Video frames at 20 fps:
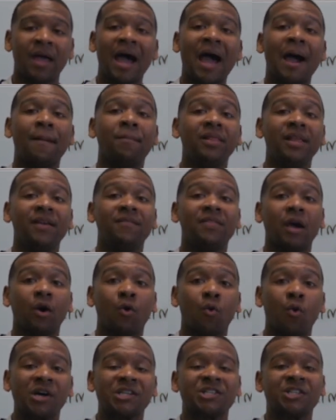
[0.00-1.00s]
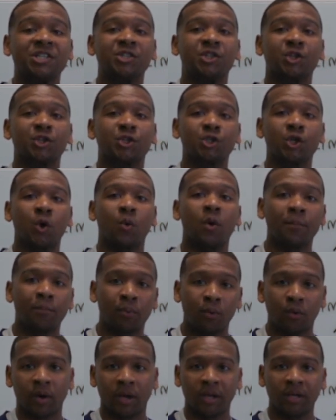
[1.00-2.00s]
I believe that questions are so
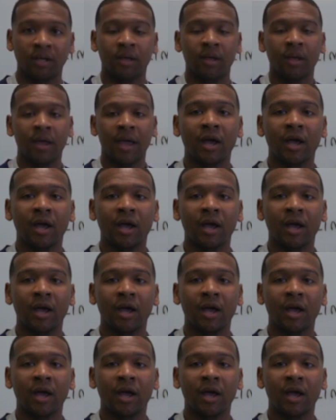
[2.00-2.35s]
important,